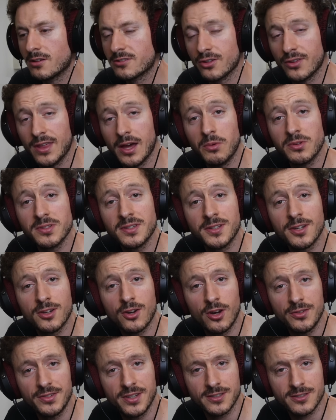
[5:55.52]
So that was in the
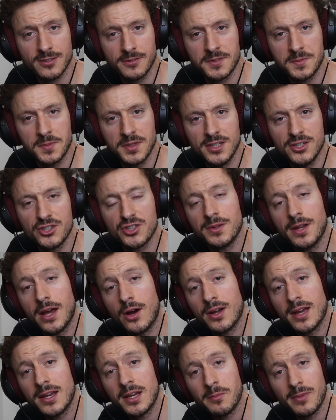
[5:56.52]
context of speech.
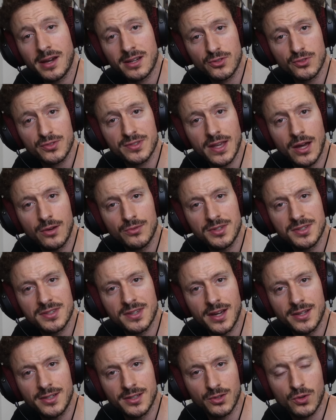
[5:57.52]
Now getting back to sound
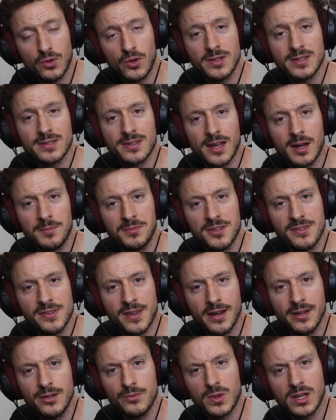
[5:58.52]
design and chord step
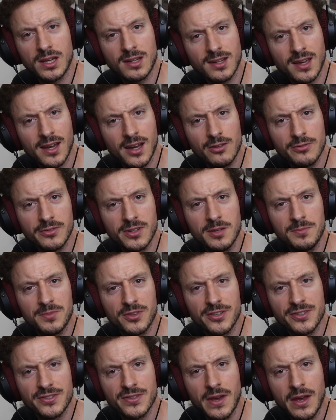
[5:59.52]
design, we can kind of keep
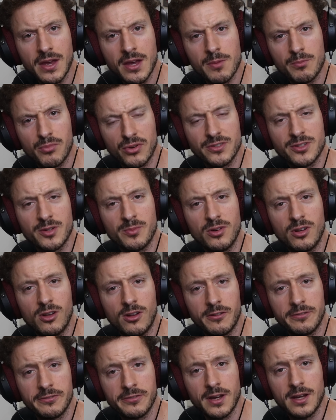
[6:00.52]
this principle
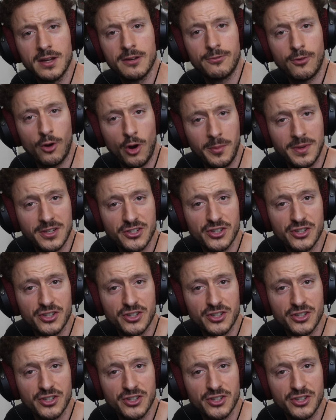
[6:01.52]
of form and